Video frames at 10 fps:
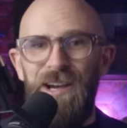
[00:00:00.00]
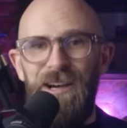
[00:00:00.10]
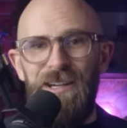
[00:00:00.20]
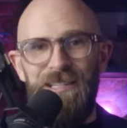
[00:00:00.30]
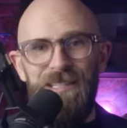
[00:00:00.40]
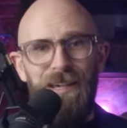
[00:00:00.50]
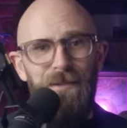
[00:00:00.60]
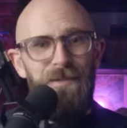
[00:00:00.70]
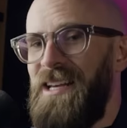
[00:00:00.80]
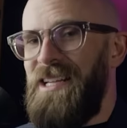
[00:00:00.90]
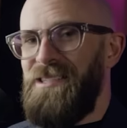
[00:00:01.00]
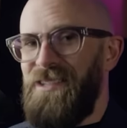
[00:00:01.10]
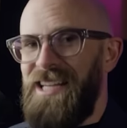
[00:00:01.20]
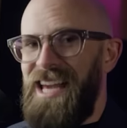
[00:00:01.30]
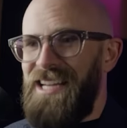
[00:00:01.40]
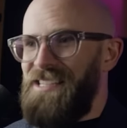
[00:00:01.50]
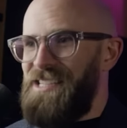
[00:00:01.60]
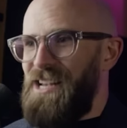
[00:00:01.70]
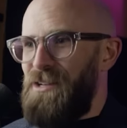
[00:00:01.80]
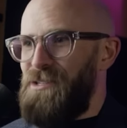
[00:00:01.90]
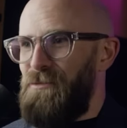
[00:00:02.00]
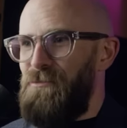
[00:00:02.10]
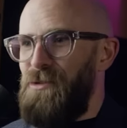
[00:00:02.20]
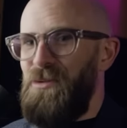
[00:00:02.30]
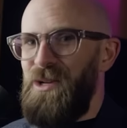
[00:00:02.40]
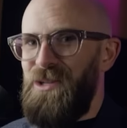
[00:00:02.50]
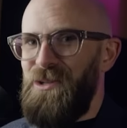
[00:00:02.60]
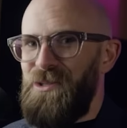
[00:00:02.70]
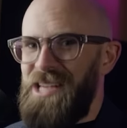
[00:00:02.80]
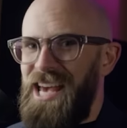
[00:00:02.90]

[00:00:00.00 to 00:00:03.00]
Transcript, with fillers: I saved until the end to ruin your